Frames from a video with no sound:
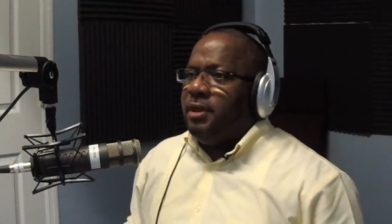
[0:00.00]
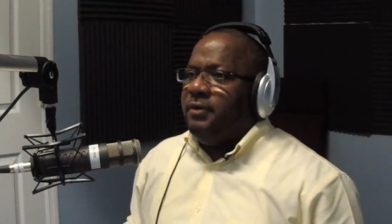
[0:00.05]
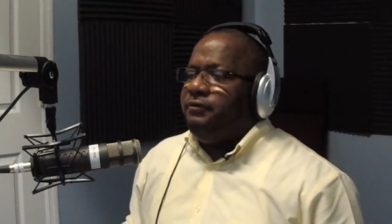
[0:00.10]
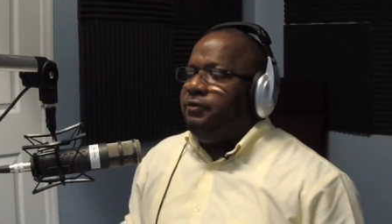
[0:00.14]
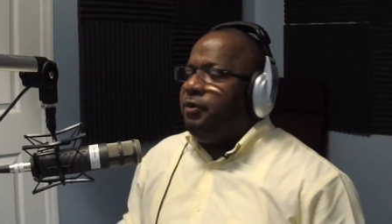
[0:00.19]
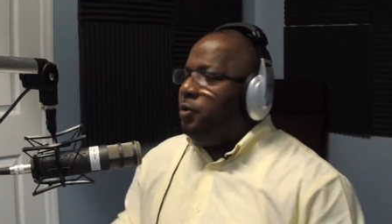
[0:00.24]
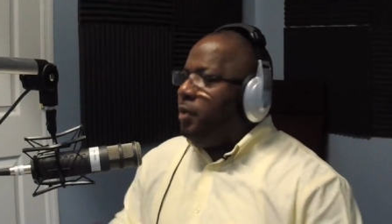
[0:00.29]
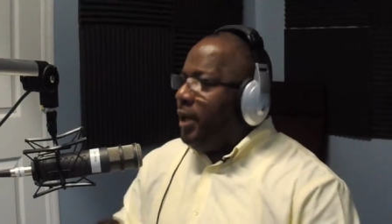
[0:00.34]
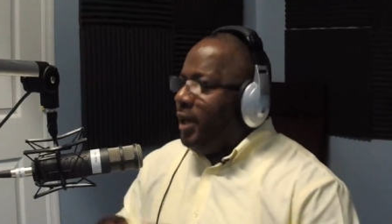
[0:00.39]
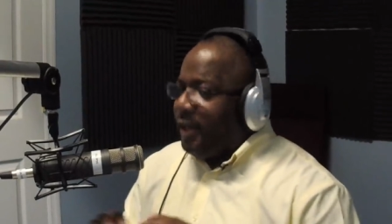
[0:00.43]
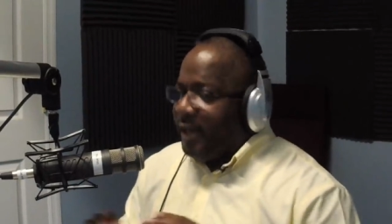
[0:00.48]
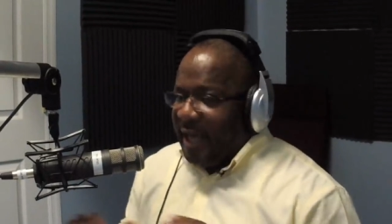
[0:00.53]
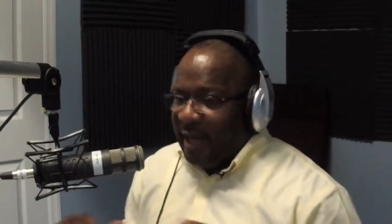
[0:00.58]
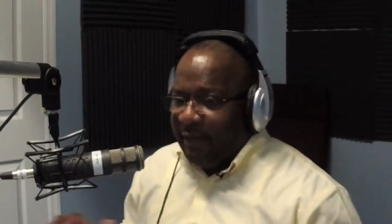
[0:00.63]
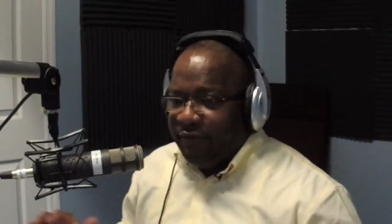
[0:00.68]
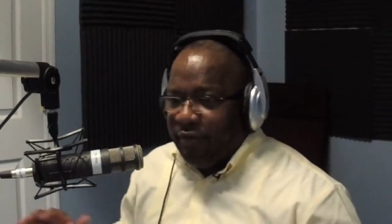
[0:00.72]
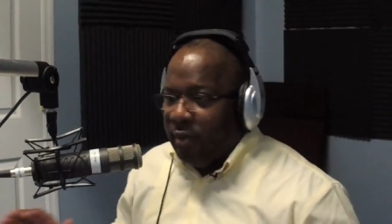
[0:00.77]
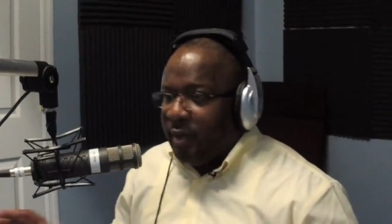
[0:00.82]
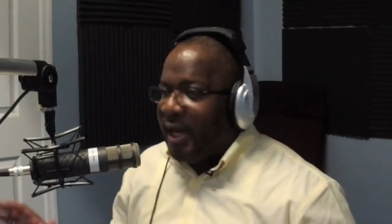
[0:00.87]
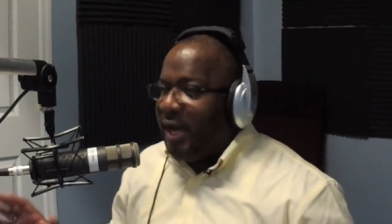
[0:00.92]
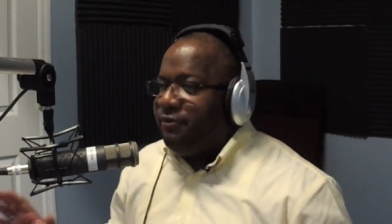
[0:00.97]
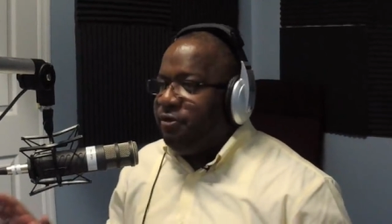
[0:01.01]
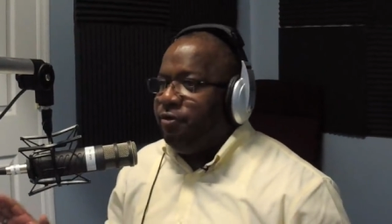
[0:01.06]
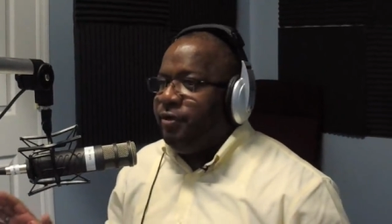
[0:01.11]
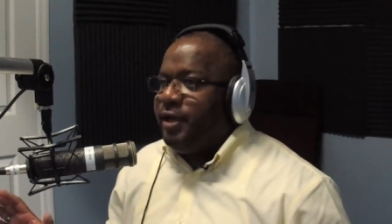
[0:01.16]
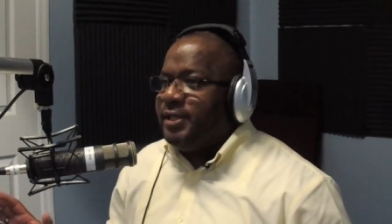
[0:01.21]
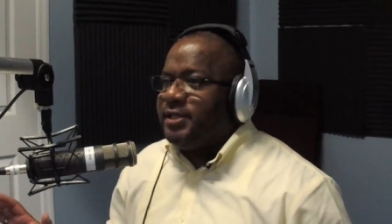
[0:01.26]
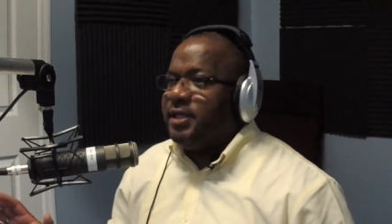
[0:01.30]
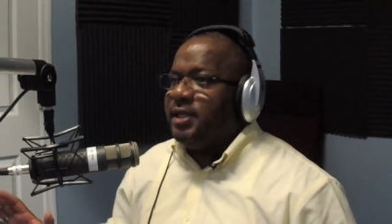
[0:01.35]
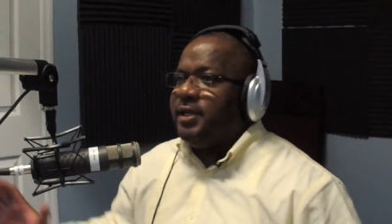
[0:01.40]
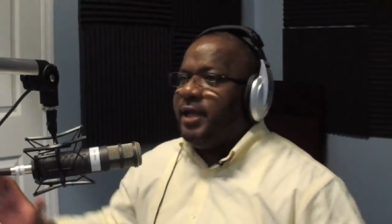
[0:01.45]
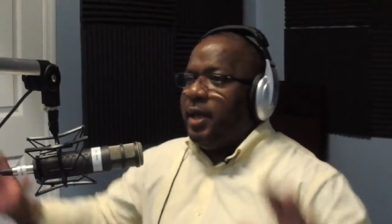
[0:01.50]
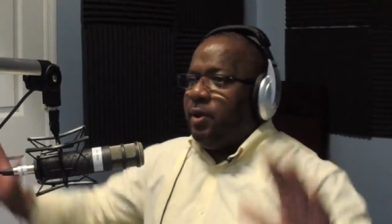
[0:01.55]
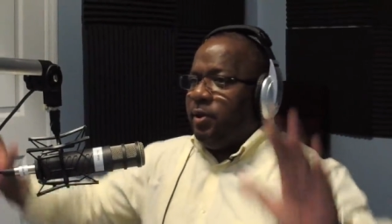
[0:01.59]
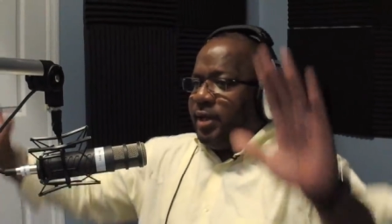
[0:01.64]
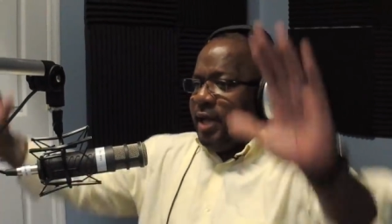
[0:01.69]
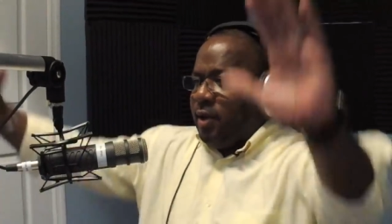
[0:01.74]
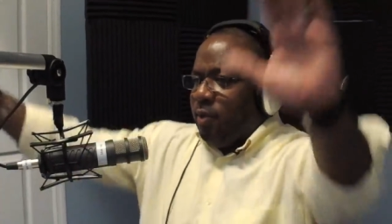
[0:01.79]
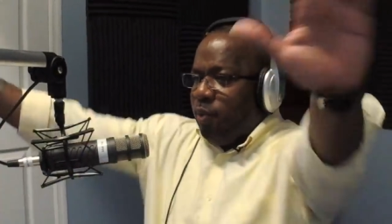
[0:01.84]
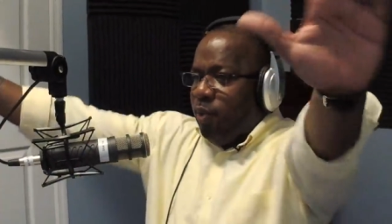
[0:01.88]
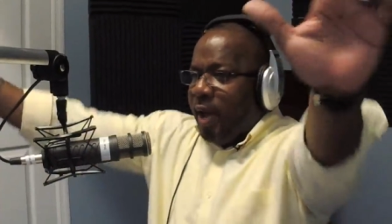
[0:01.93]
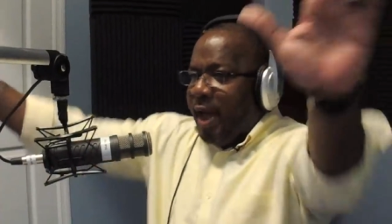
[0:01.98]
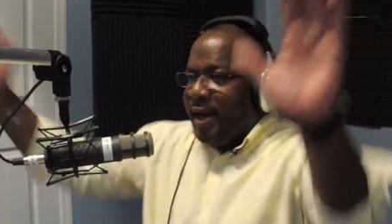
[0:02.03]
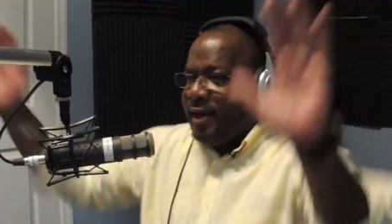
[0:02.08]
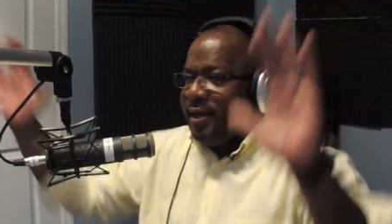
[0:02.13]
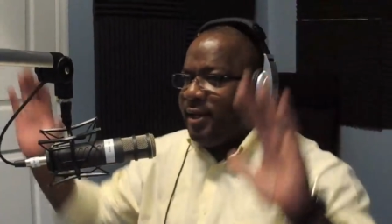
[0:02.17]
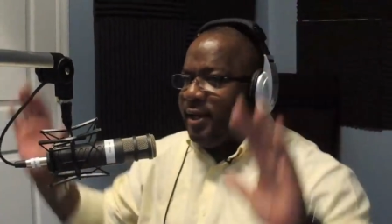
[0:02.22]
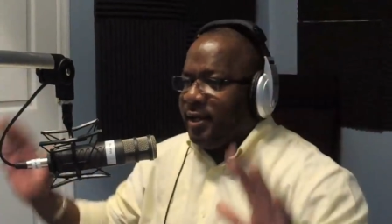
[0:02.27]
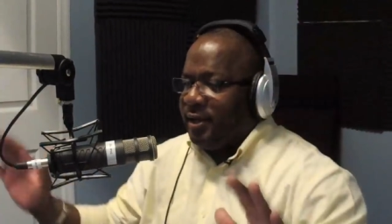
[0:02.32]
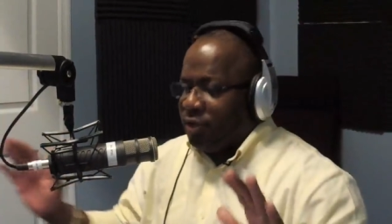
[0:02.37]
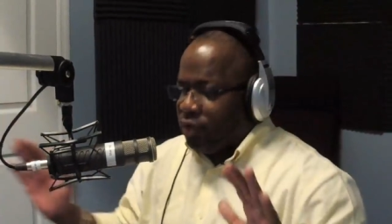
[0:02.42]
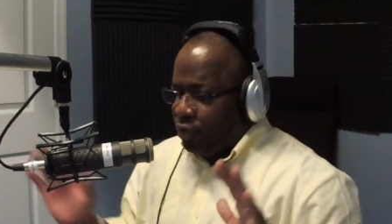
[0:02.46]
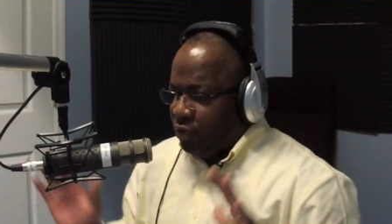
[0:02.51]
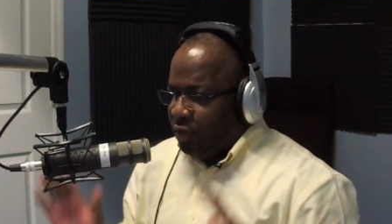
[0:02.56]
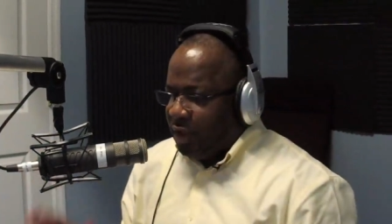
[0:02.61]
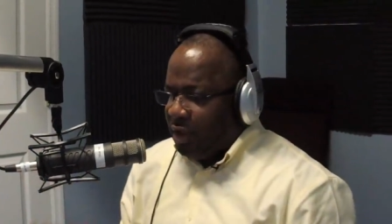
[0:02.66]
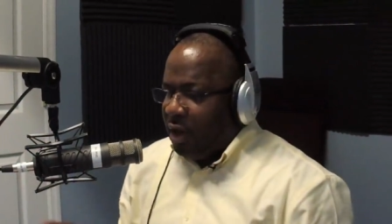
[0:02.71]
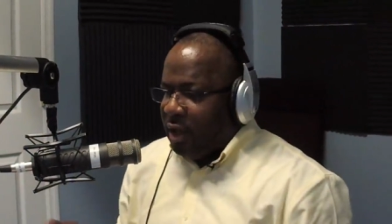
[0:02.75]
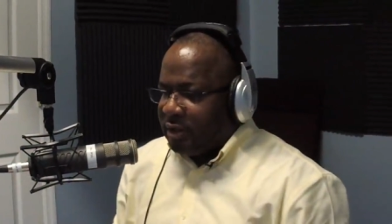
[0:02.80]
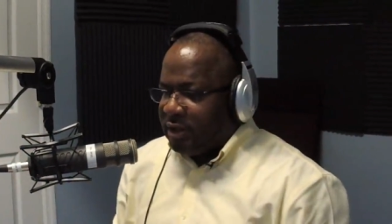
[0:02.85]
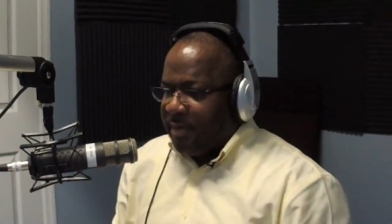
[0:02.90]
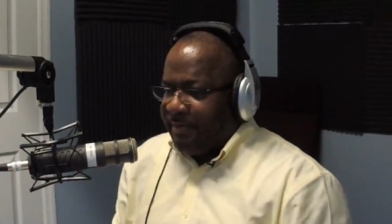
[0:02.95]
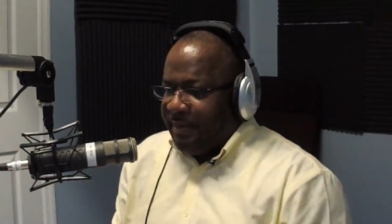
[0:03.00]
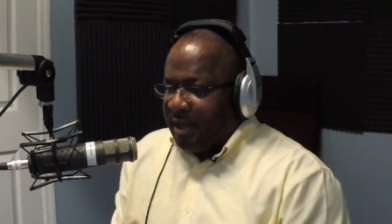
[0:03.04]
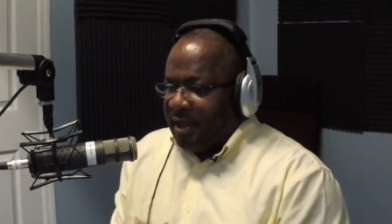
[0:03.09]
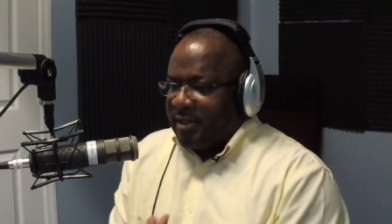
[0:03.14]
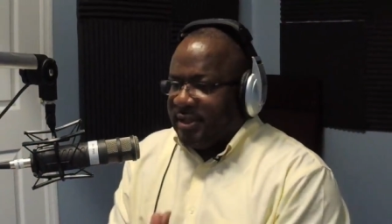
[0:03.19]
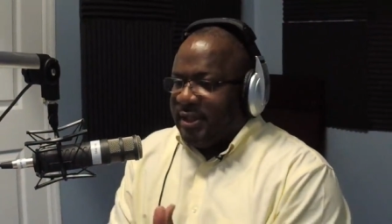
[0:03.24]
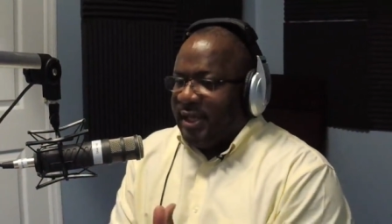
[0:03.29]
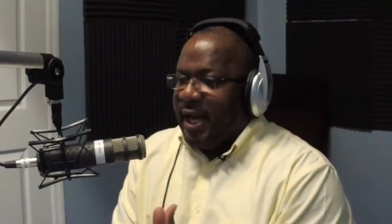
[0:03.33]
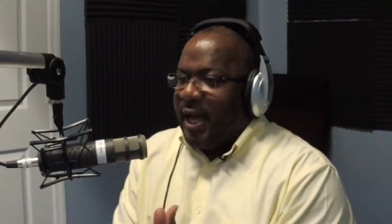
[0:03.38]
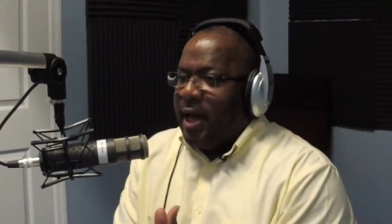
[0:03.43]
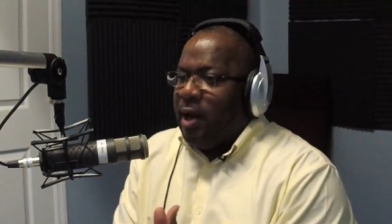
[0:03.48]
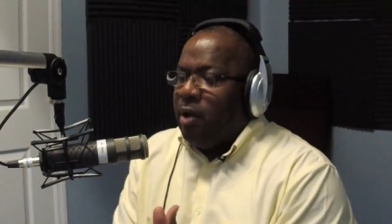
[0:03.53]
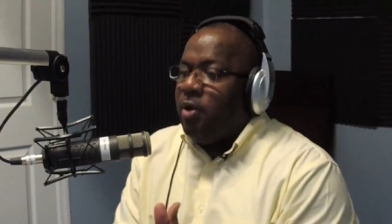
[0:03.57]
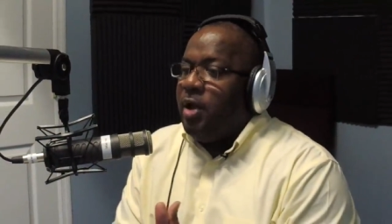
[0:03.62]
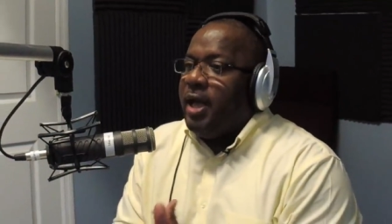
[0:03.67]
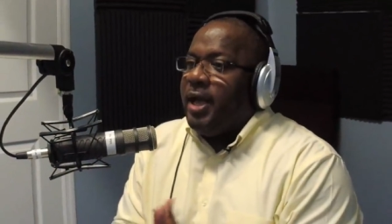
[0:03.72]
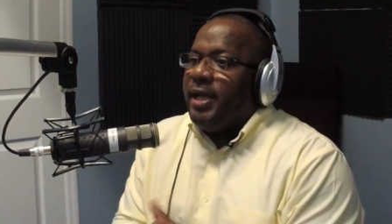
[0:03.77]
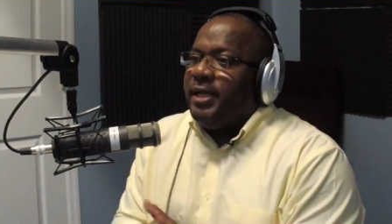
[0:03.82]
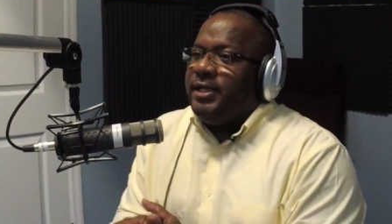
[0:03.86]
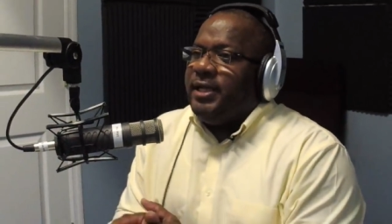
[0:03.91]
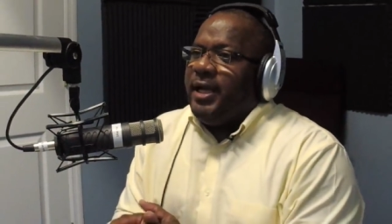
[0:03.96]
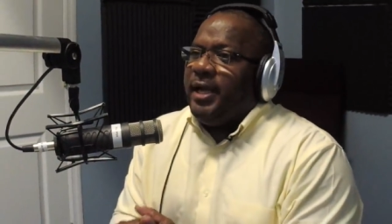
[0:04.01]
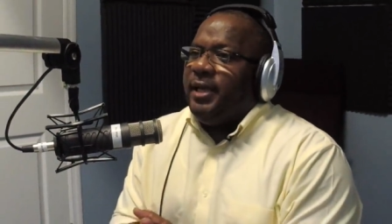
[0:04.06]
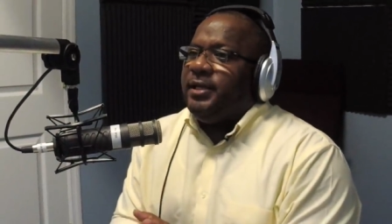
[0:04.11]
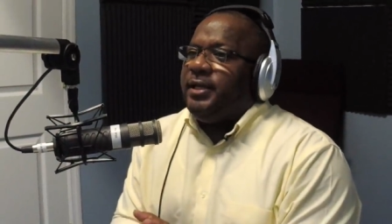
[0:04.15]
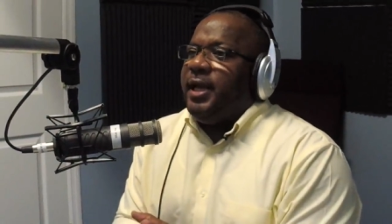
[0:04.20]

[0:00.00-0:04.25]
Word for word: for what again for whatever reason they, they went there to the altar because now they,